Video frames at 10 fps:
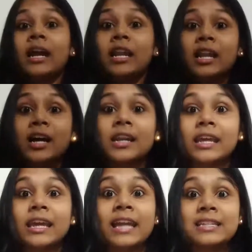
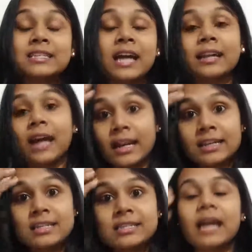learning and start
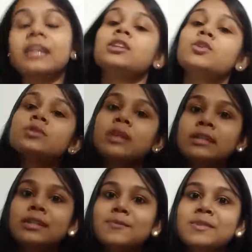understanding those
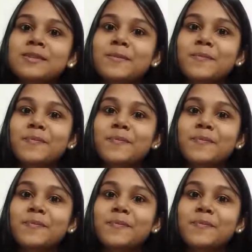idioms?